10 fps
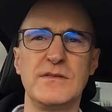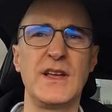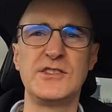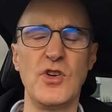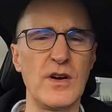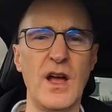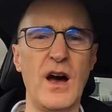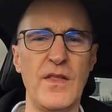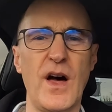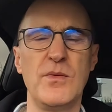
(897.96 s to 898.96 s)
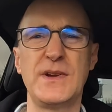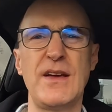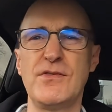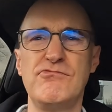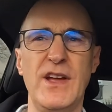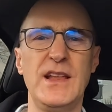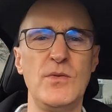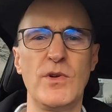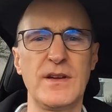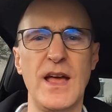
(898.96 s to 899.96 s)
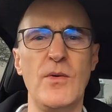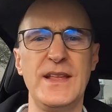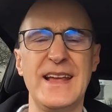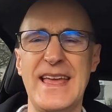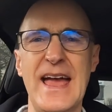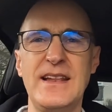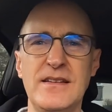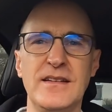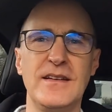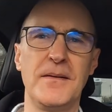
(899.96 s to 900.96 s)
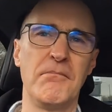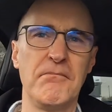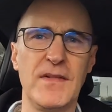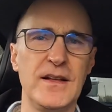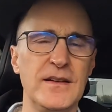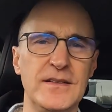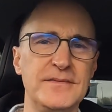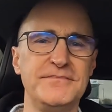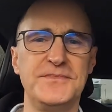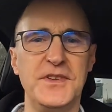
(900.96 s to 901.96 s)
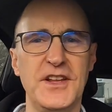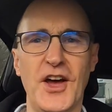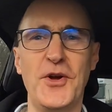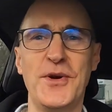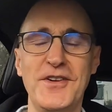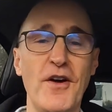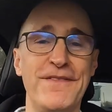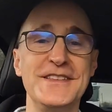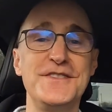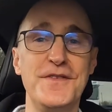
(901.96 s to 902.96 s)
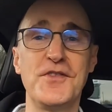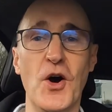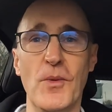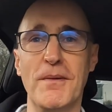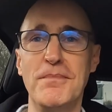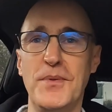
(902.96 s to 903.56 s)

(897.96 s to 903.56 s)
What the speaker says: it's not a car that I would ever really want to go in again. You know, no offence if you've got one,